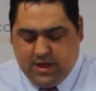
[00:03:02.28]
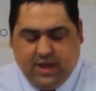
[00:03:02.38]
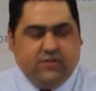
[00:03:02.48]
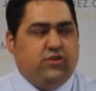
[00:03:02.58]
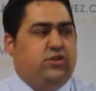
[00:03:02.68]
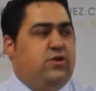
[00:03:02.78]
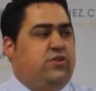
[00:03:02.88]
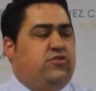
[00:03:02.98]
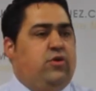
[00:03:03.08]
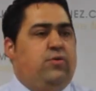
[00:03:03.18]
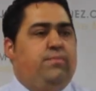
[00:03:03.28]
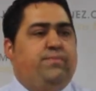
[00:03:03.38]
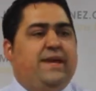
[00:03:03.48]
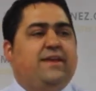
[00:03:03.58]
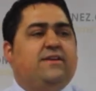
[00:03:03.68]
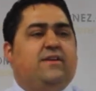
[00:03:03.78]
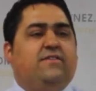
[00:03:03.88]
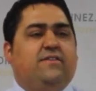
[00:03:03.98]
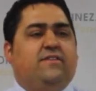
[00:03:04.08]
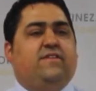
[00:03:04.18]
And so being
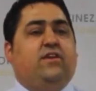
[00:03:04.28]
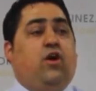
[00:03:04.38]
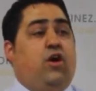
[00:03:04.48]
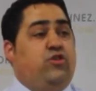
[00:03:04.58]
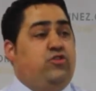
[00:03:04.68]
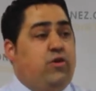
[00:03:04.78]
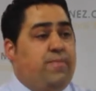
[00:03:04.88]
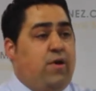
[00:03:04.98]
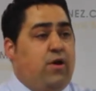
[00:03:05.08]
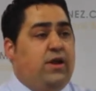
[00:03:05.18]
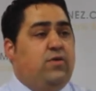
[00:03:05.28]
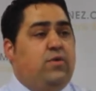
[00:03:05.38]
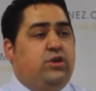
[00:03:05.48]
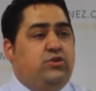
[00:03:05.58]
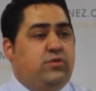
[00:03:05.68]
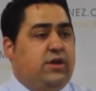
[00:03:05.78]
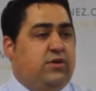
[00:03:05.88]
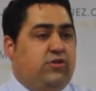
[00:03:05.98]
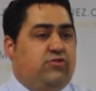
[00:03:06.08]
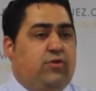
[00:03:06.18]
consistent on your part in what you can
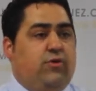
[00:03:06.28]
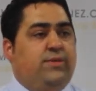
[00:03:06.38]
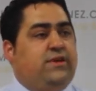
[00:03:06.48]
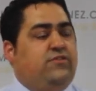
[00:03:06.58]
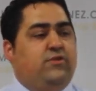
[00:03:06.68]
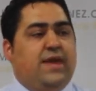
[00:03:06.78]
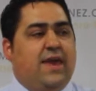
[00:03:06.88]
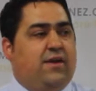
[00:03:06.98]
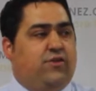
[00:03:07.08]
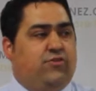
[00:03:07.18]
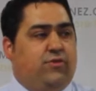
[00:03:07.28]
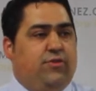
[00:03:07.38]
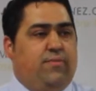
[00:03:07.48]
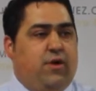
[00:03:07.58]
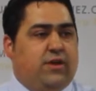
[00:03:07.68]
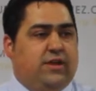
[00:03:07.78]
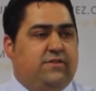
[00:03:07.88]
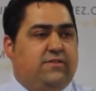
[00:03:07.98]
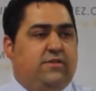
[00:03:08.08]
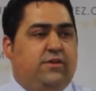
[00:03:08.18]
control, because you can't control the market,
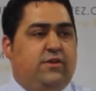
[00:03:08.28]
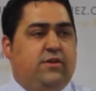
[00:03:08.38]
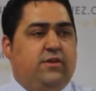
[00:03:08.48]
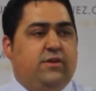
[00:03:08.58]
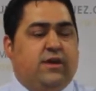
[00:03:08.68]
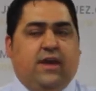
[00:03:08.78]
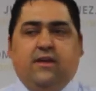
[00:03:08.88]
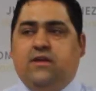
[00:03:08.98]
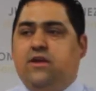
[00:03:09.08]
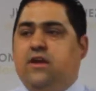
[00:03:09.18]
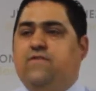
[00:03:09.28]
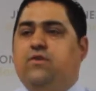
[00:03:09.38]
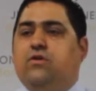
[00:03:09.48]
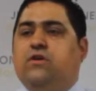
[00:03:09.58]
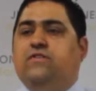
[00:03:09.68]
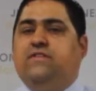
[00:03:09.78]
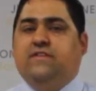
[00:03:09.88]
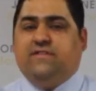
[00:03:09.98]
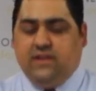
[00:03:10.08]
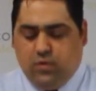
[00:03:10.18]
okay? If you're
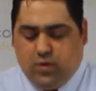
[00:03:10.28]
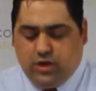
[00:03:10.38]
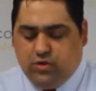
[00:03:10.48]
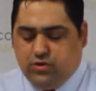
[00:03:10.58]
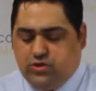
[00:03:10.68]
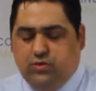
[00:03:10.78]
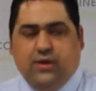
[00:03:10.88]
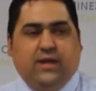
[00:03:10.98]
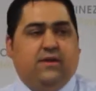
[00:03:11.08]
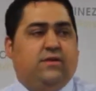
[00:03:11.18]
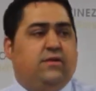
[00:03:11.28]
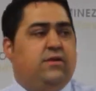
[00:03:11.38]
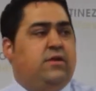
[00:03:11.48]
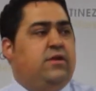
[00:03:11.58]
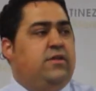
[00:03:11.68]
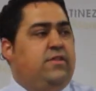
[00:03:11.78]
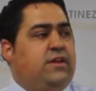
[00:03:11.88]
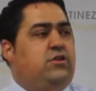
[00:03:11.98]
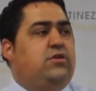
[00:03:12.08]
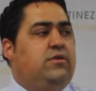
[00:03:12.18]
consistent in what you're doing,
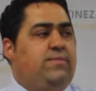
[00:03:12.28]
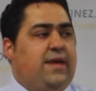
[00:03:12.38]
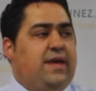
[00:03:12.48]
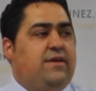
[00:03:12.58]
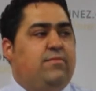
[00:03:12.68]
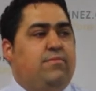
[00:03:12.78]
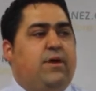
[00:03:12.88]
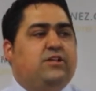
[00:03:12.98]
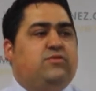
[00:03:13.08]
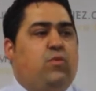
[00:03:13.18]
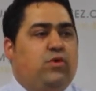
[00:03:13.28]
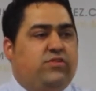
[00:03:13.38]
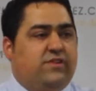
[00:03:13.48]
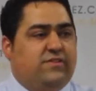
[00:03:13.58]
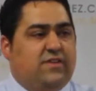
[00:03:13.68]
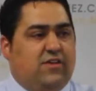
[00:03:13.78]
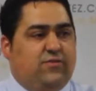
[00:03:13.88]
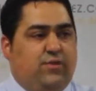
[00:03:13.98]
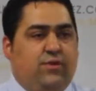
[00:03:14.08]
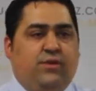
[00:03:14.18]
then you could be much more
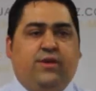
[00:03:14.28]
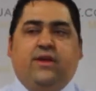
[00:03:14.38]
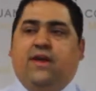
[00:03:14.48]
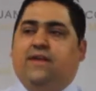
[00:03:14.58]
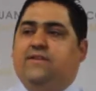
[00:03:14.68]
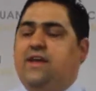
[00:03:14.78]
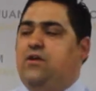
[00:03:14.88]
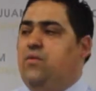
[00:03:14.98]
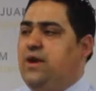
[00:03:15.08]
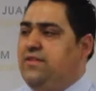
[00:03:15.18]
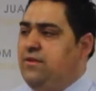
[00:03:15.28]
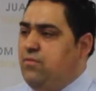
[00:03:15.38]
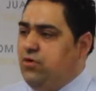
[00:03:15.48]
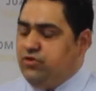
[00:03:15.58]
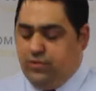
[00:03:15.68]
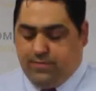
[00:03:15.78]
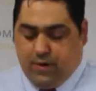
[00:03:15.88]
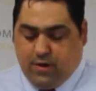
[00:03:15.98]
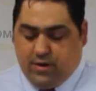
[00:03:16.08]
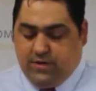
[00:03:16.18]
successful and take away the emotional
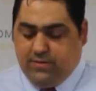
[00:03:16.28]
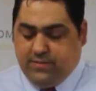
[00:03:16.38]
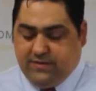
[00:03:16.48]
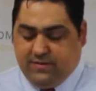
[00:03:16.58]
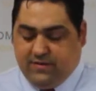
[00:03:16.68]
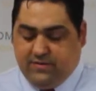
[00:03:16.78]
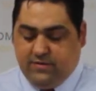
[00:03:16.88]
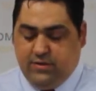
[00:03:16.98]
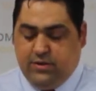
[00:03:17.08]
part of the business.